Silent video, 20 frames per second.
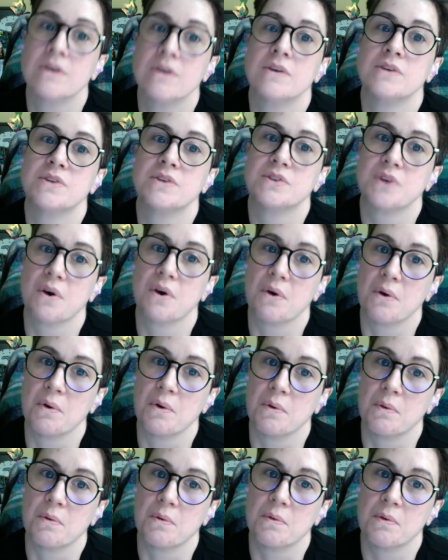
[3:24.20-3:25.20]

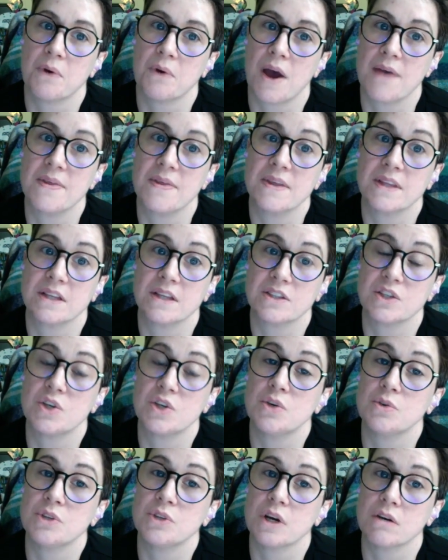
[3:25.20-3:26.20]
So I think that's a
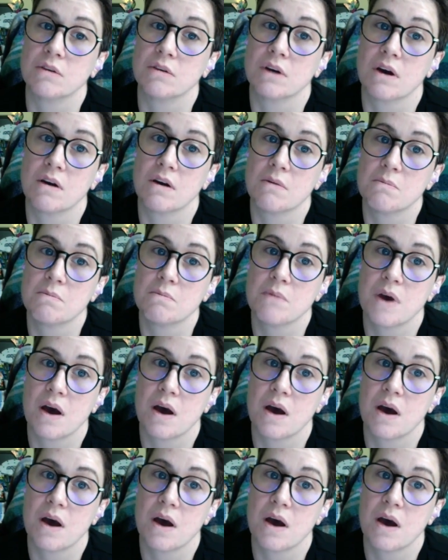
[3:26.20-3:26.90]
huge outcome.